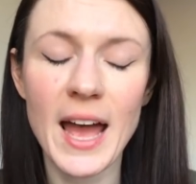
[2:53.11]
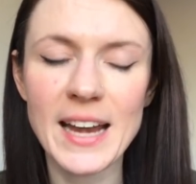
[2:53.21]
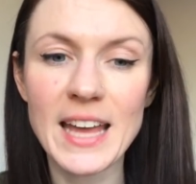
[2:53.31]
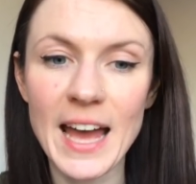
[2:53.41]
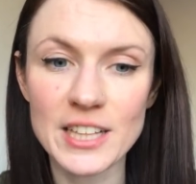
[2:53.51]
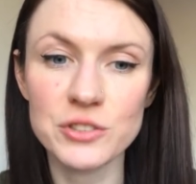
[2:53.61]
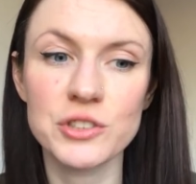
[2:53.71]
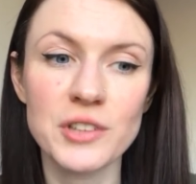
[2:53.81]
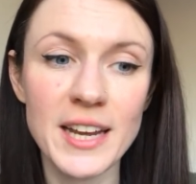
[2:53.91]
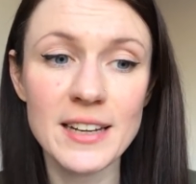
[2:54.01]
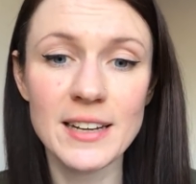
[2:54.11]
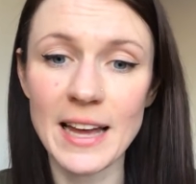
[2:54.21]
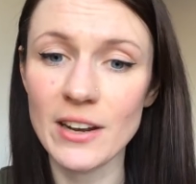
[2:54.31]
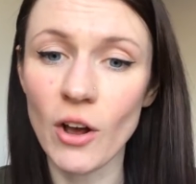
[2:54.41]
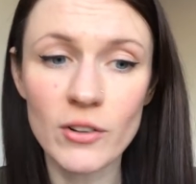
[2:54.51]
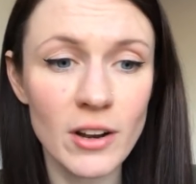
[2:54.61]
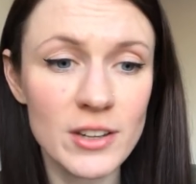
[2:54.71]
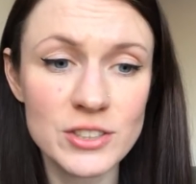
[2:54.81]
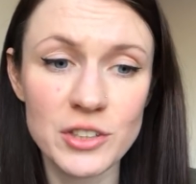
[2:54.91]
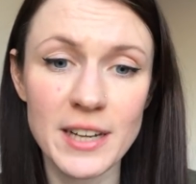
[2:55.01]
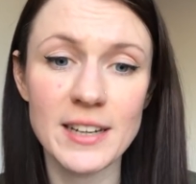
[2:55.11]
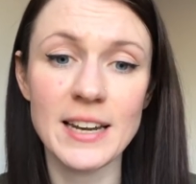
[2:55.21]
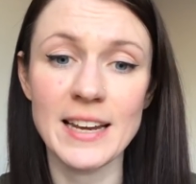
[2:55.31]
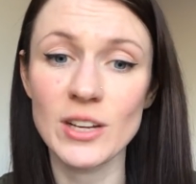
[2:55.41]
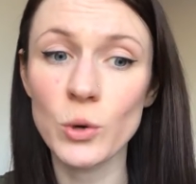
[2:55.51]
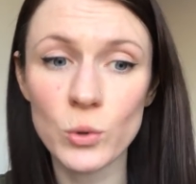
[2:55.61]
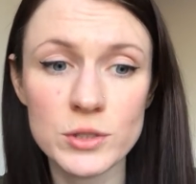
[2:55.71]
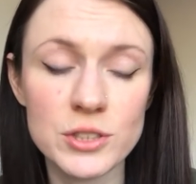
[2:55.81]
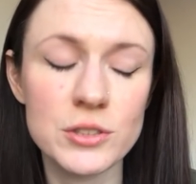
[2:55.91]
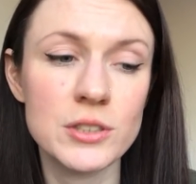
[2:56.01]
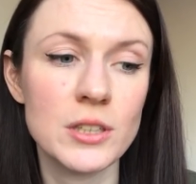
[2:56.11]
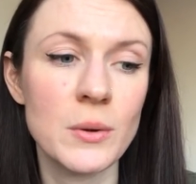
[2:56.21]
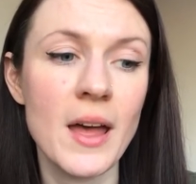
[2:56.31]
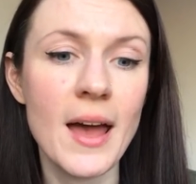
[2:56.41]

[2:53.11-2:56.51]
any extra training, any online training, any courses you do,